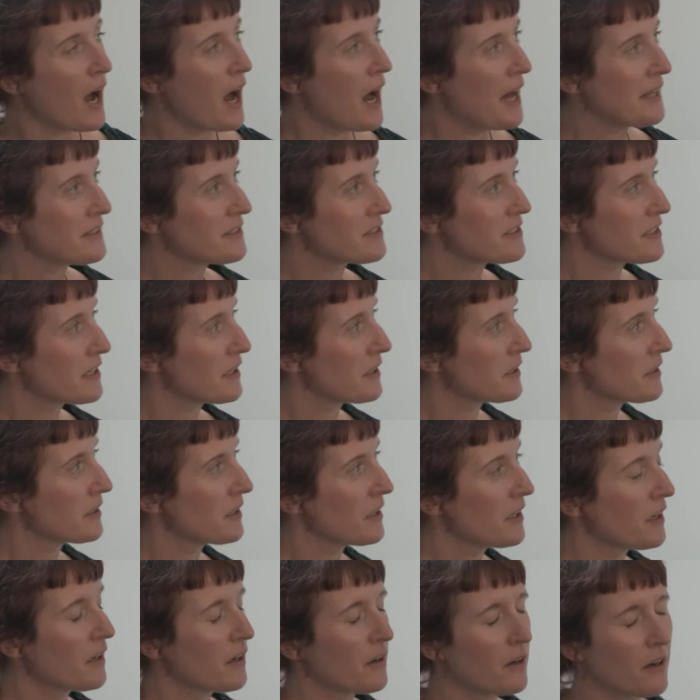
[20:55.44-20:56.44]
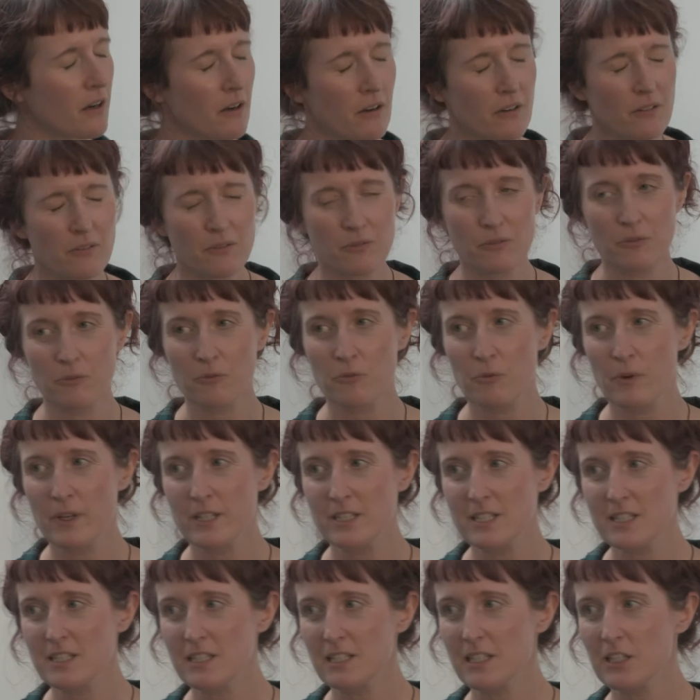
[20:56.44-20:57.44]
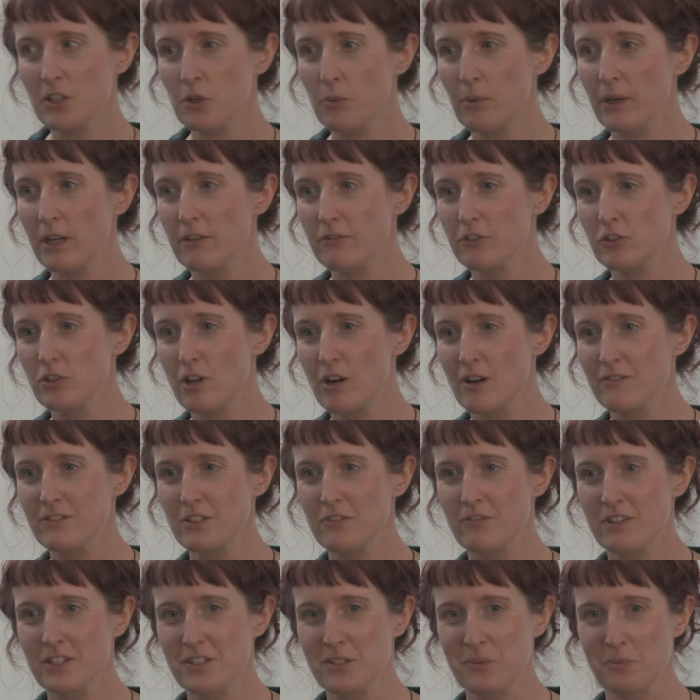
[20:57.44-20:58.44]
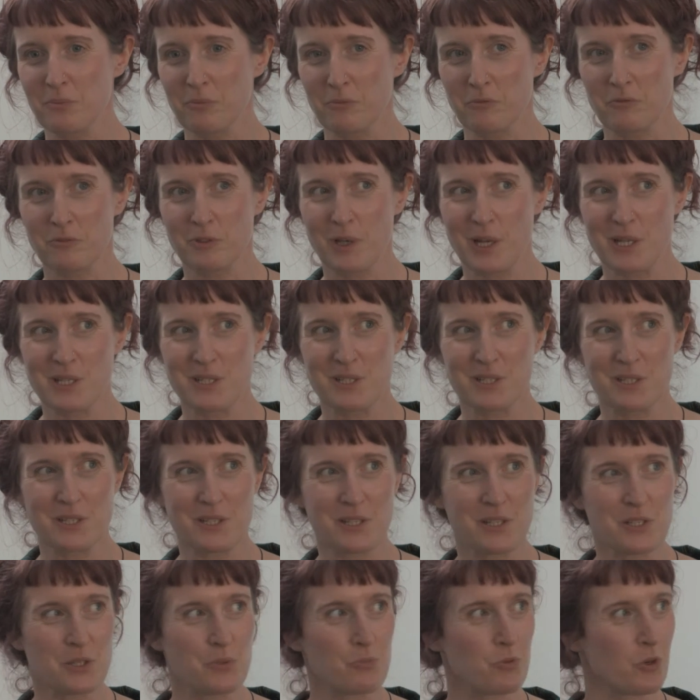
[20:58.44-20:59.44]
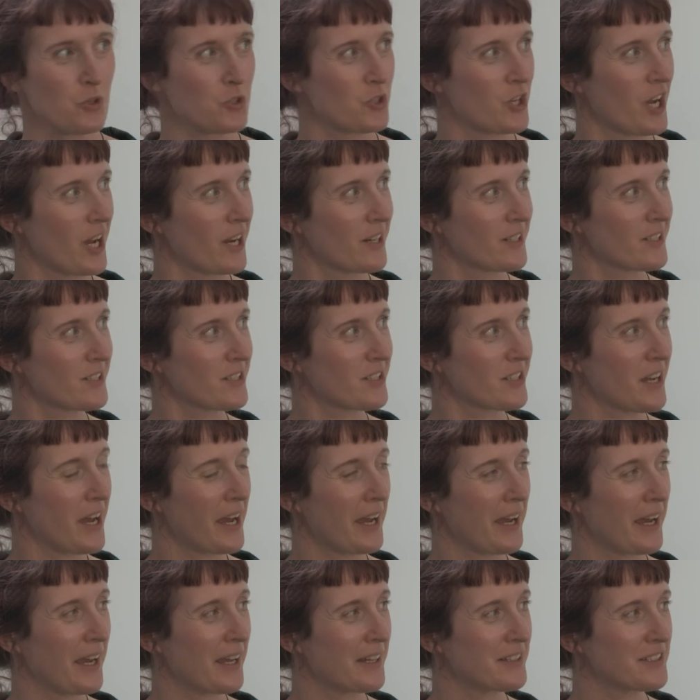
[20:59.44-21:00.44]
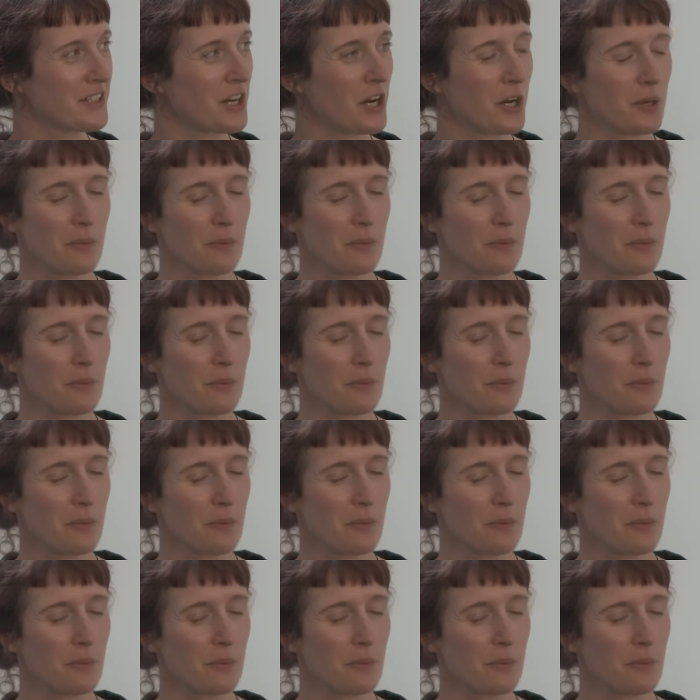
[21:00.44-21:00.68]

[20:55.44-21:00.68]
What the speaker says: And... we did a little bit of craftivism related to this project, and